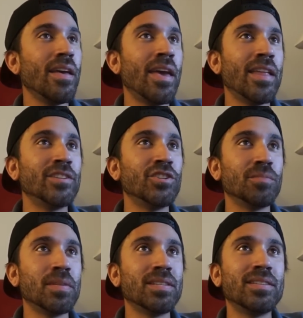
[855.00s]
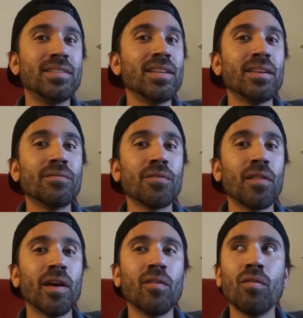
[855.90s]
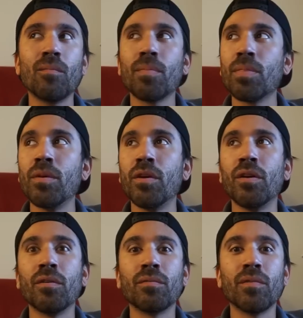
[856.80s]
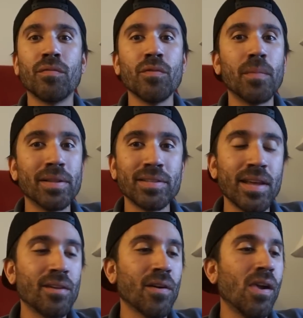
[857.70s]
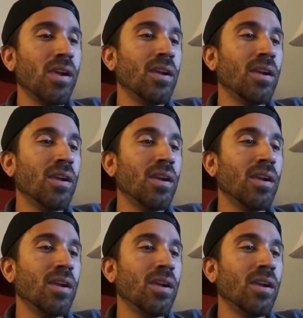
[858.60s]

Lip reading: and it's just been sitting for like, you know, a few months now.